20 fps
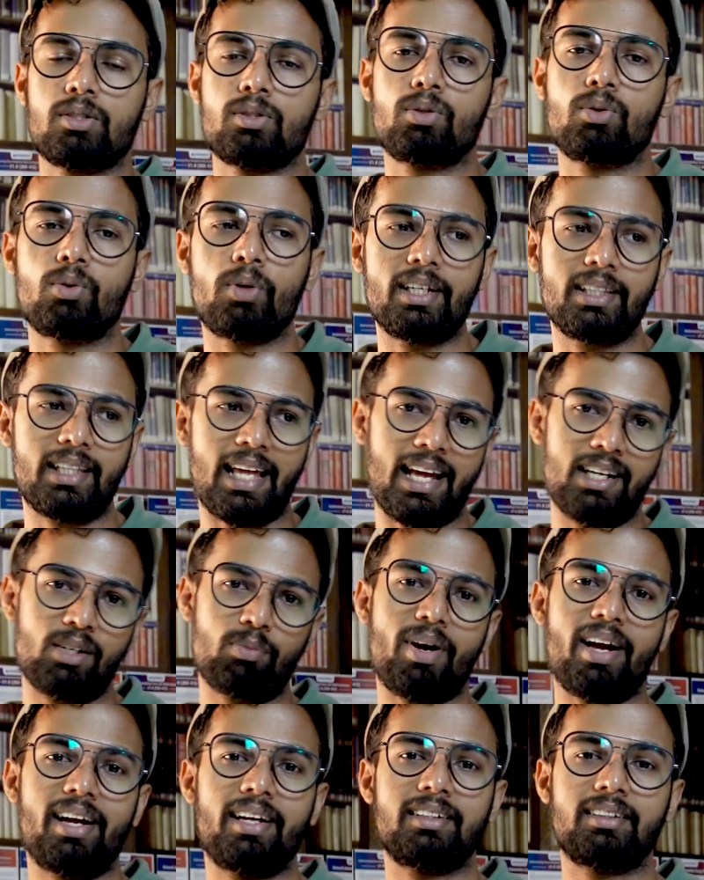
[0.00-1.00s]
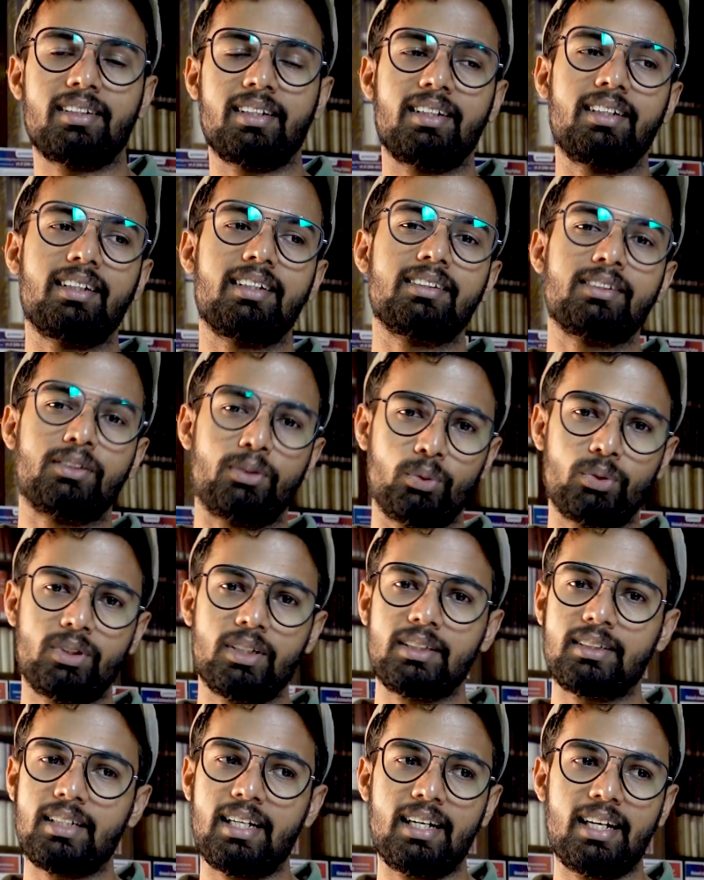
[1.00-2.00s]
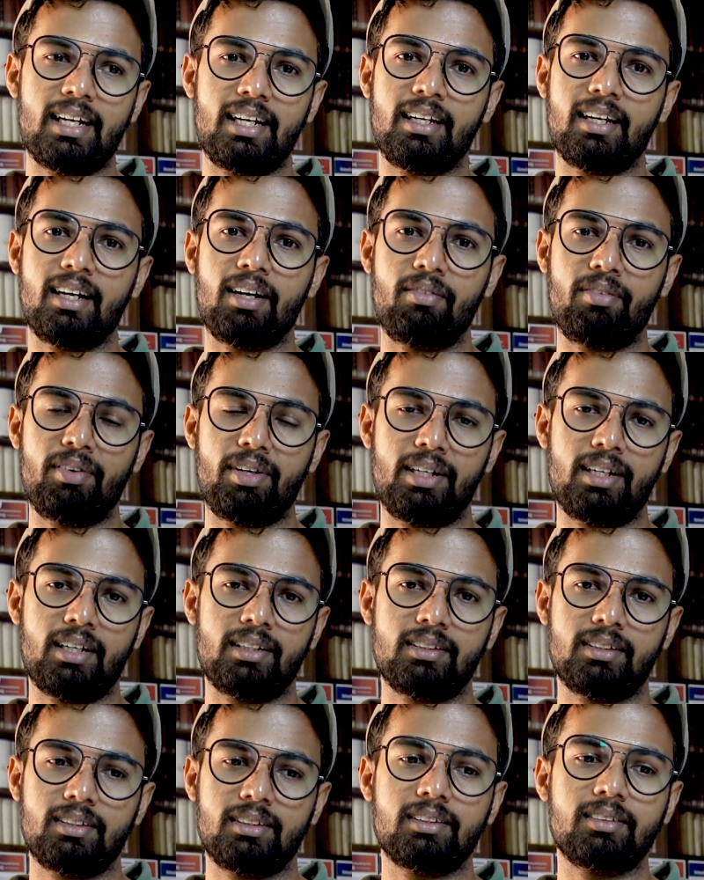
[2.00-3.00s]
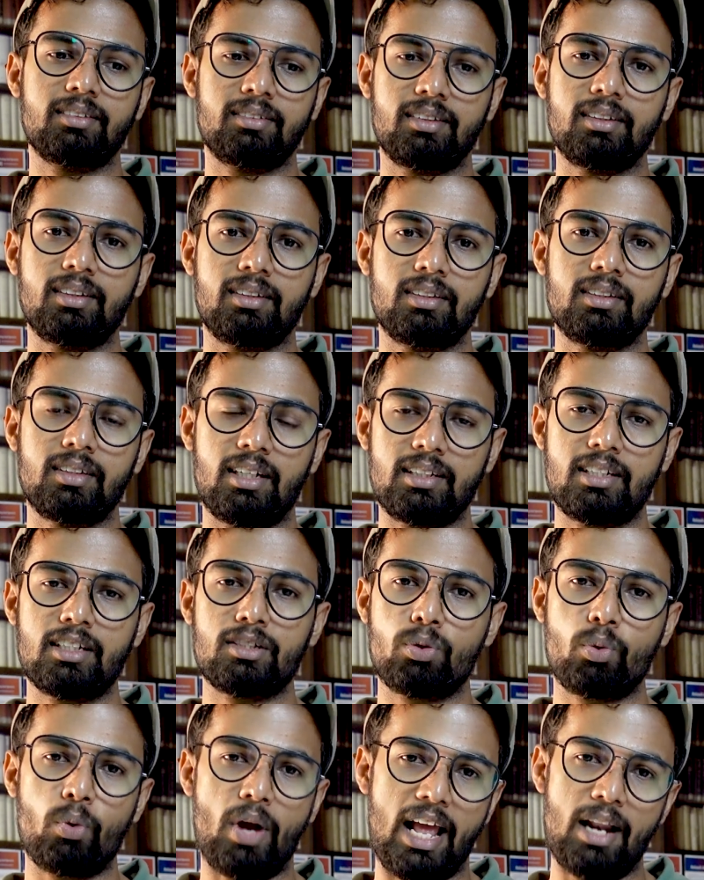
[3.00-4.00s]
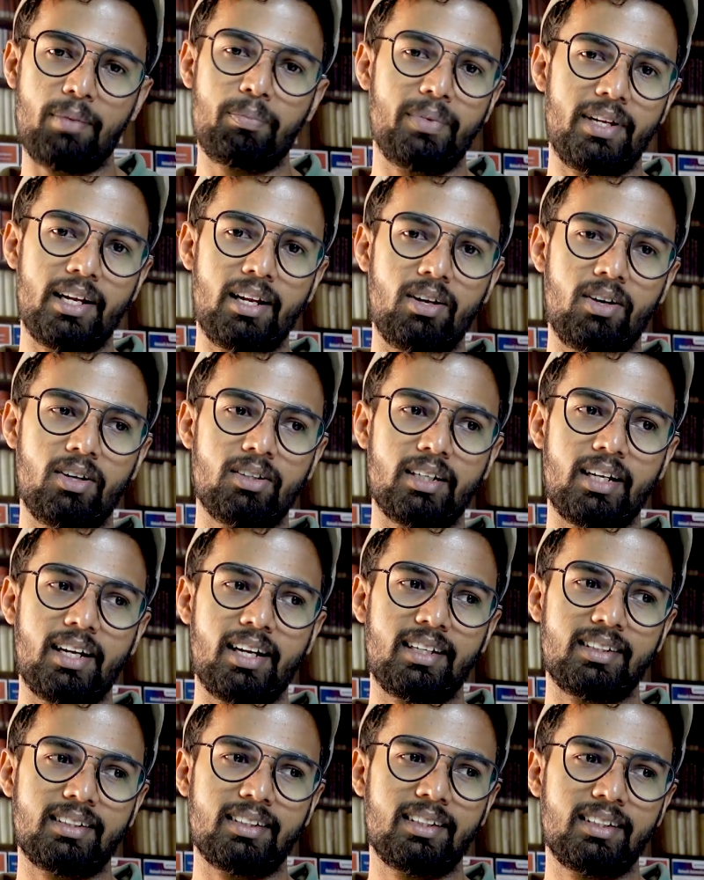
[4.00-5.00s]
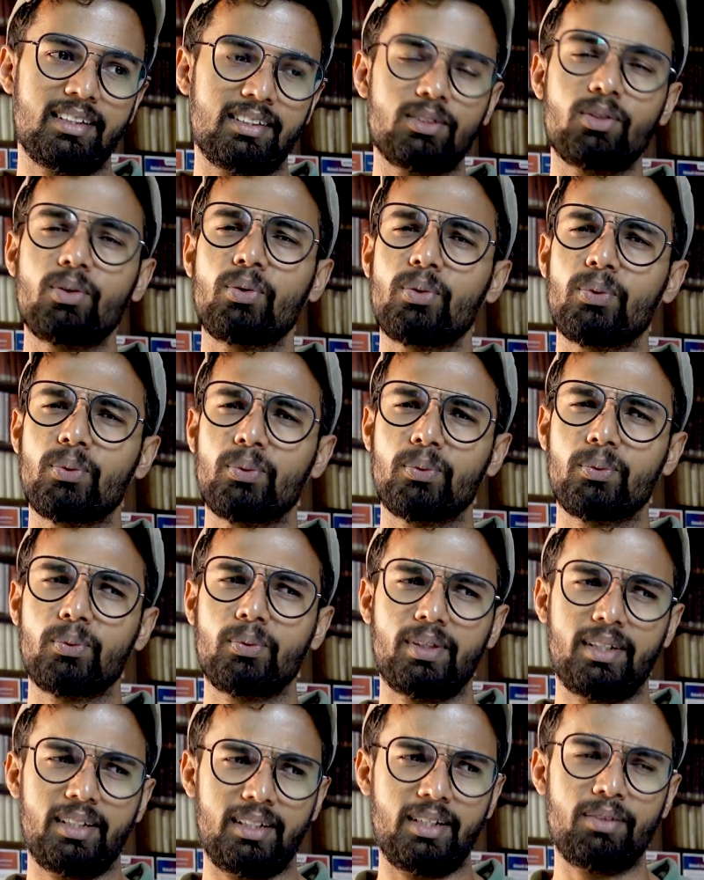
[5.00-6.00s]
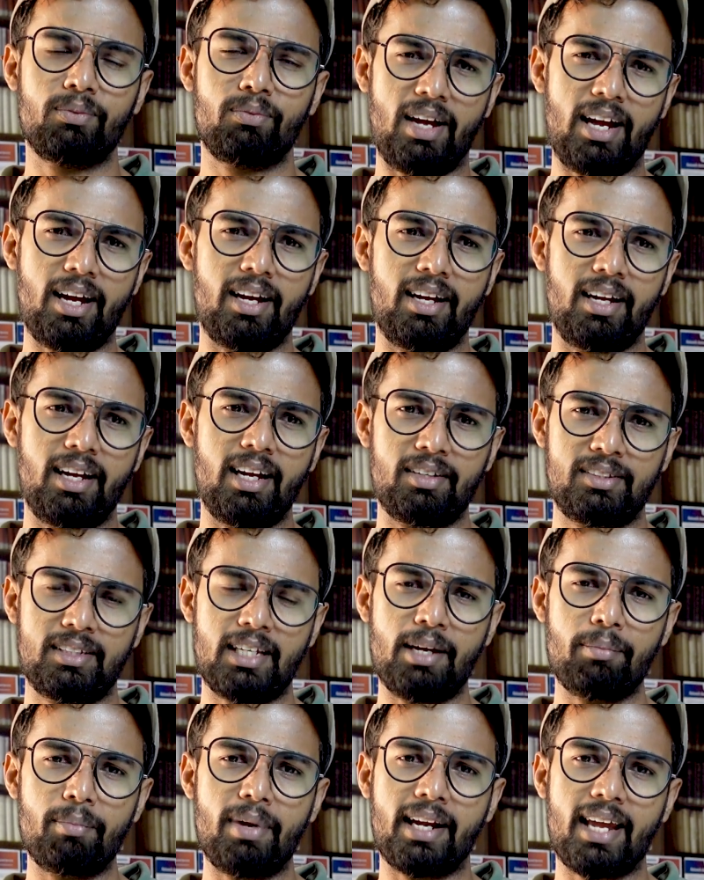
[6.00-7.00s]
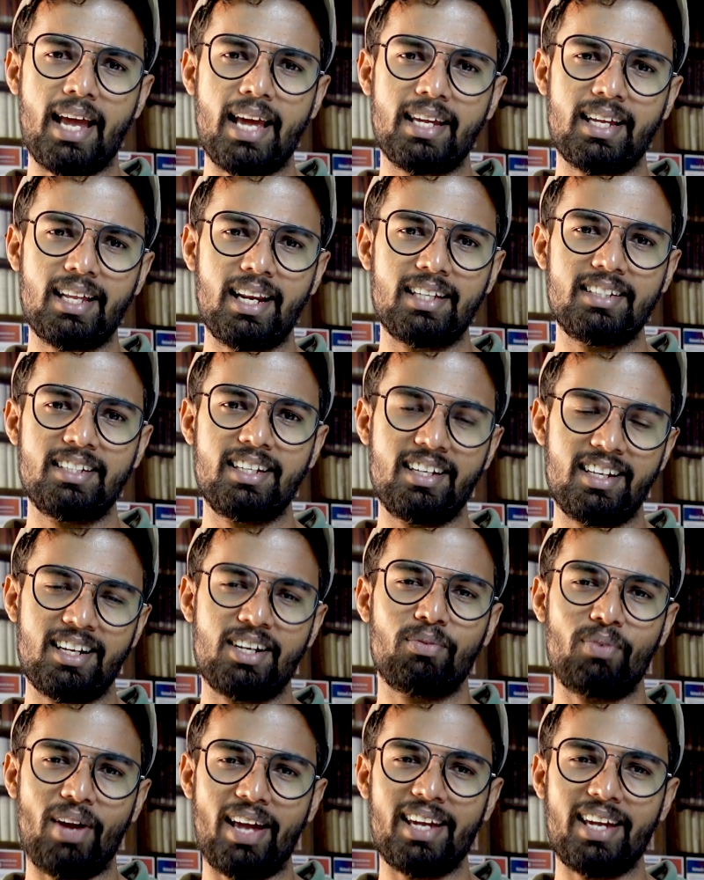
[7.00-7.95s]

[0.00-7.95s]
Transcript: So I thank my tutors and very others who helped me a lot. And so, as a mechanical engineer, if